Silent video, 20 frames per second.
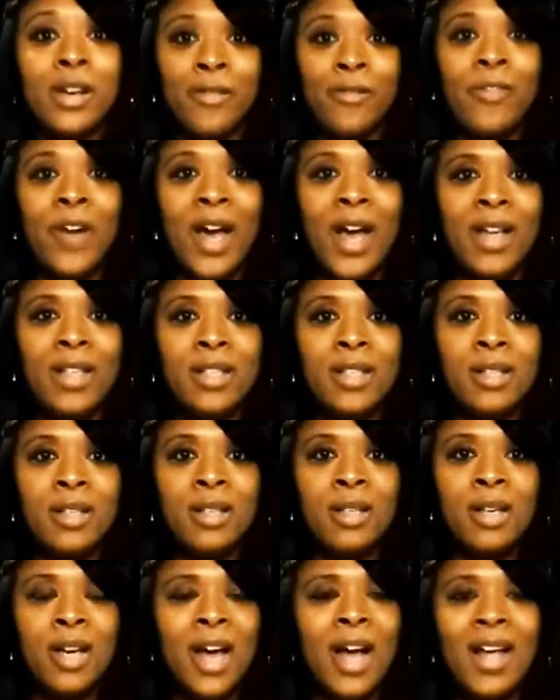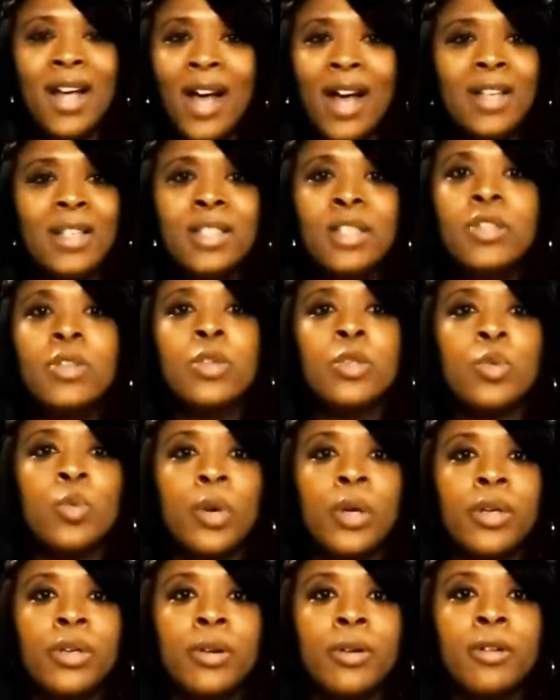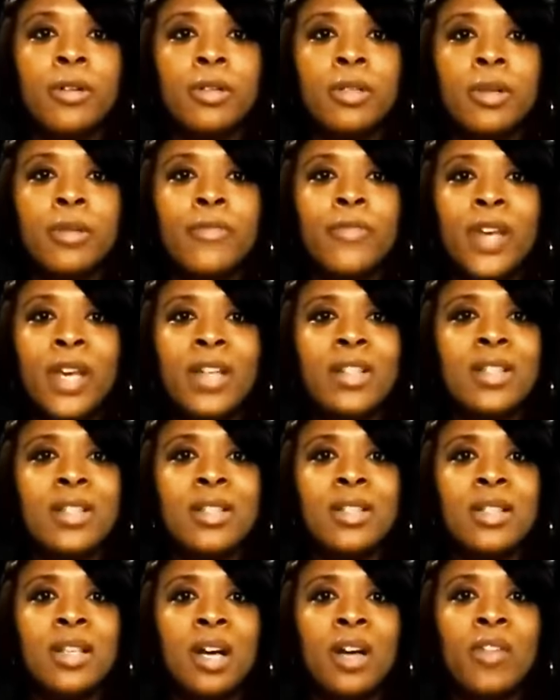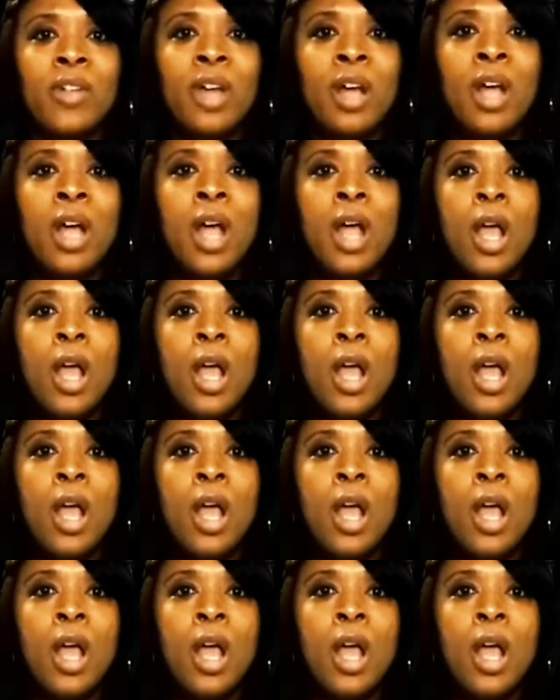their fight. I, I see your Twitter feeds and stuff,